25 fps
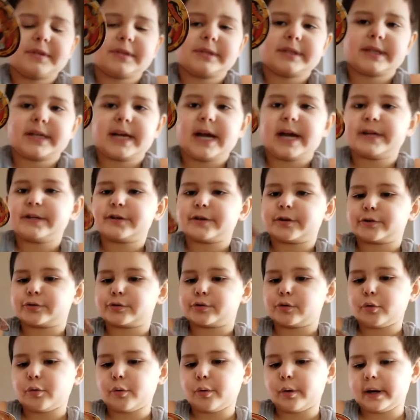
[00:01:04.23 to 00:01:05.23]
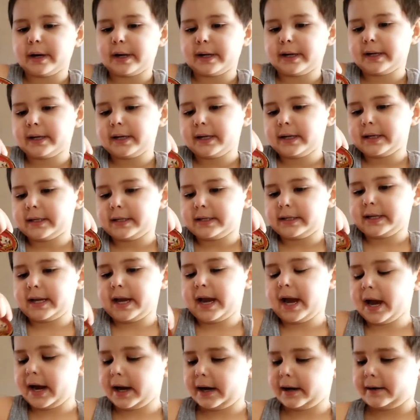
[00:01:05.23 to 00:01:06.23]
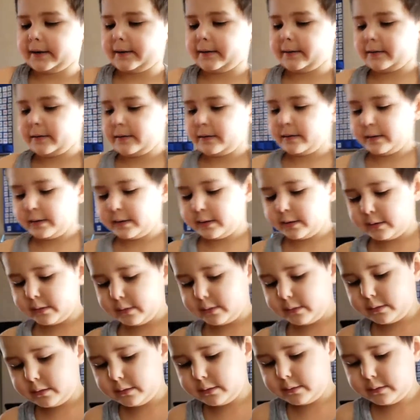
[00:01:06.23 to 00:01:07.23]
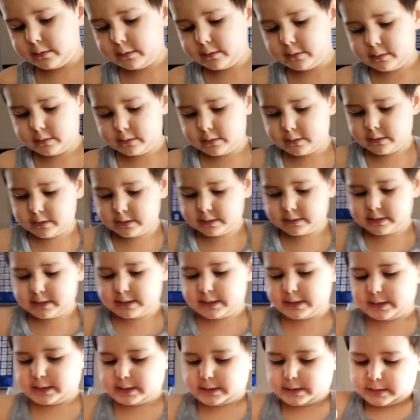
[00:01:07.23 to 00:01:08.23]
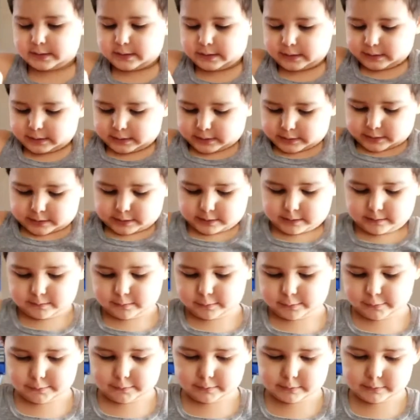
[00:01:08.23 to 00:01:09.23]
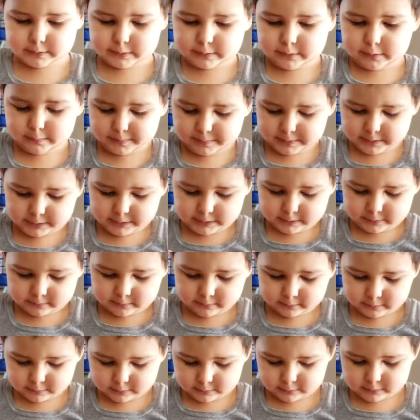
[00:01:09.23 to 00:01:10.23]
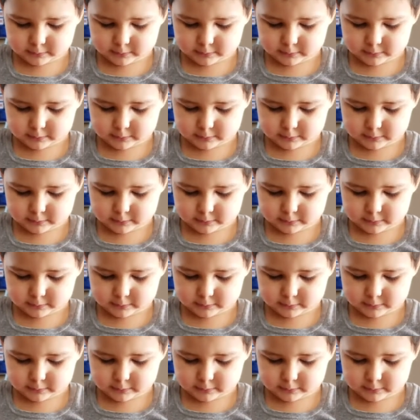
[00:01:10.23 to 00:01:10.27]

to scan your toy. Yeah. This thing, I'm going to open it.